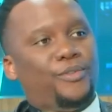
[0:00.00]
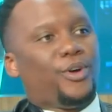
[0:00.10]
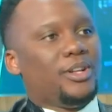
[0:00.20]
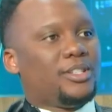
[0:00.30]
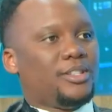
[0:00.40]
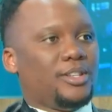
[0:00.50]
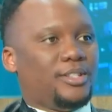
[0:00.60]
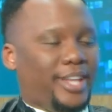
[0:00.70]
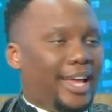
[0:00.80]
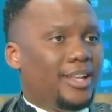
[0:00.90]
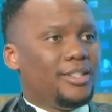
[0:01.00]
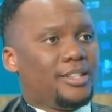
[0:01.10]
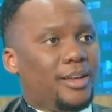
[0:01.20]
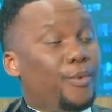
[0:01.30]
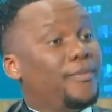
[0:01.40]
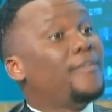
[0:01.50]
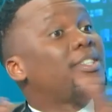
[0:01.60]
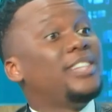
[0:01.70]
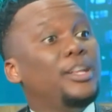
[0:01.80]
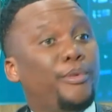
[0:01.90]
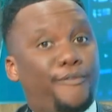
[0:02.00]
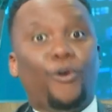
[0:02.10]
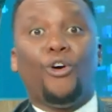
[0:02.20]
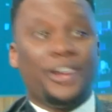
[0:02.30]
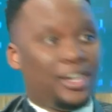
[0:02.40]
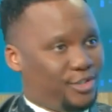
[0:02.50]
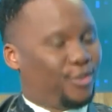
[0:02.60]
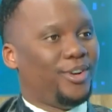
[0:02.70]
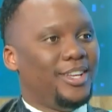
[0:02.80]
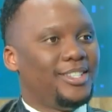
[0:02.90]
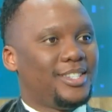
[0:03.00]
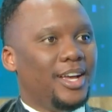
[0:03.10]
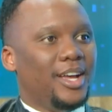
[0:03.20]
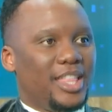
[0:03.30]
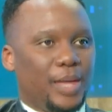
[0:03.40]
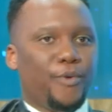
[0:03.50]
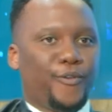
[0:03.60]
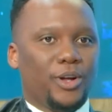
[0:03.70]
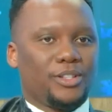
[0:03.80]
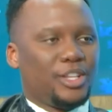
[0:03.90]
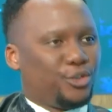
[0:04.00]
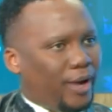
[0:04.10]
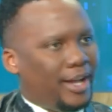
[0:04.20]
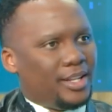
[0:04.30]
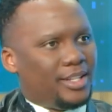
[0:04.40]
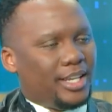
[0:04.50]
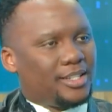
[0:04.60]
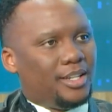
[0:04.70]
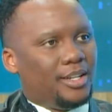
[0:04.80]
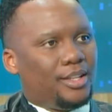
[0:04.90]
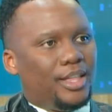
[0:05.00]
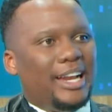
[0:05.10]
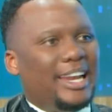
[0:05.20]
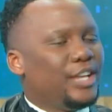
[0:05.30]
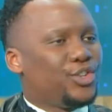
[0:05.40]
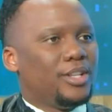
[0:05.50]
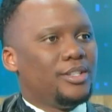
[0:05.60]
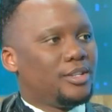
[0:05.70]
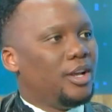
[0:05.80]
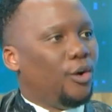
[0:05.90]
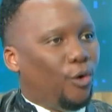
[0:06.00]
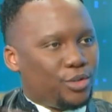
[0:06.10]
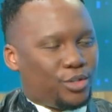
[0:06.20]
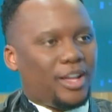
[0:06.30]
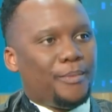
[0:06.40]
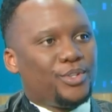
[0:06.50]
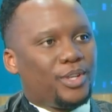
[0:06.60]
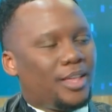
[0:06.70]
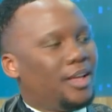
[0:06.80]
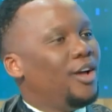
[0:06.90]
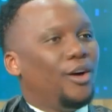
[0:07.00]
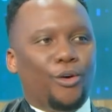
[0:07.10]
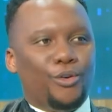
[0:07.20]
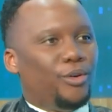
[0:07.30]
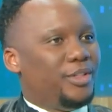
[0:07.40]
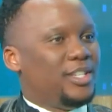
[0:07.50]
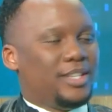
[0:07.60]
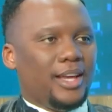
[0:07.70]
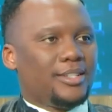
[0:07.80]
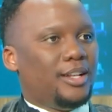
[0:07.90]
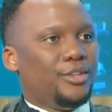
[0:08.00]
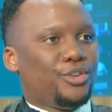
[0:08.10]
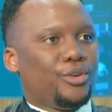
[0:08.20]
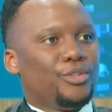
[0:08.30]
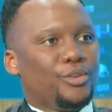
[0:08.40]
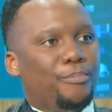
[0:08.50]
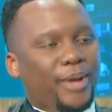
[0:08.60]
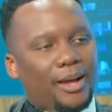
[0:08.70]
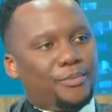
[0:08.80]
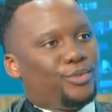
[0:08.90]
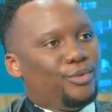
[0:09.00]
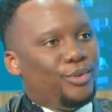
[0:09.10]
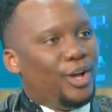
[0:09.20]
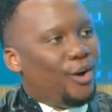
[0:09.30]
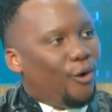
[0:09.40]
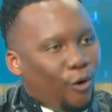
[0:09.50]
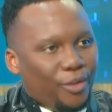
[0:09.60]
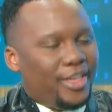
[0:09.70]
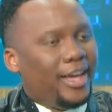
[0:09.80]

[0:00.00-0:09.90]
you've got talent that we've never seen before on our screens. Then we've got the tried and tested, the legends also coming together on all these excellent shows. So big up to all the